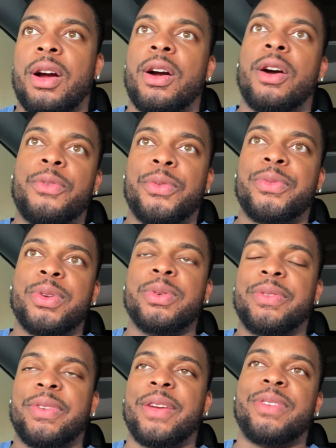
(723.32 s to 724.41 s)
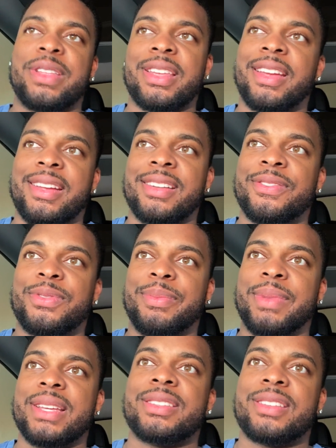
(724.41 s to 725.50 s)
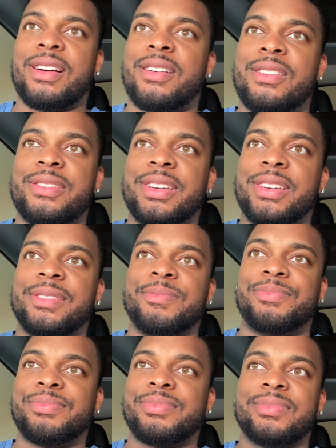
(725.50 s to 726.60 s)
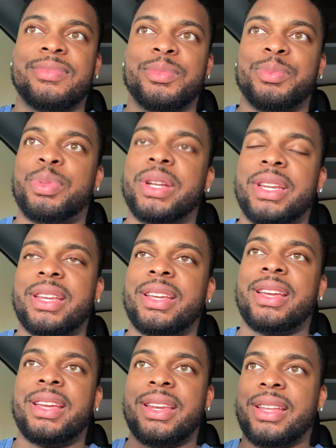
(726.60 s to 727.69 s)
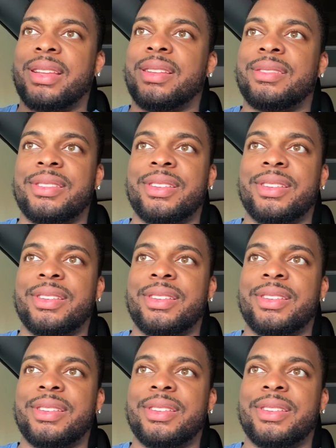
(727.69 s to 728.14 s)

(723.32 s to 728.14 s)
overview of everything from install to putting it in and,